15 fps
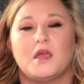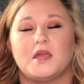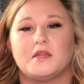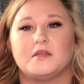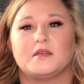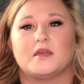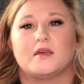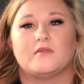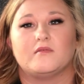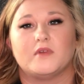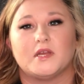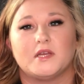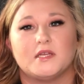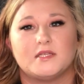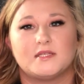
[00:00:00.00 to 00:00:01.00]
and it got
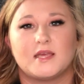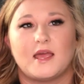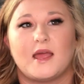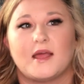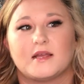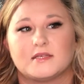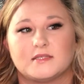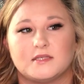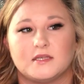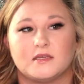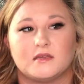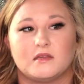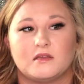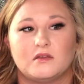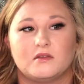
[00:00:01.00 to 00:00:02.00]
very
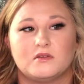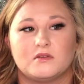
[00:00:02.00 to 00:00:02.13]
taxing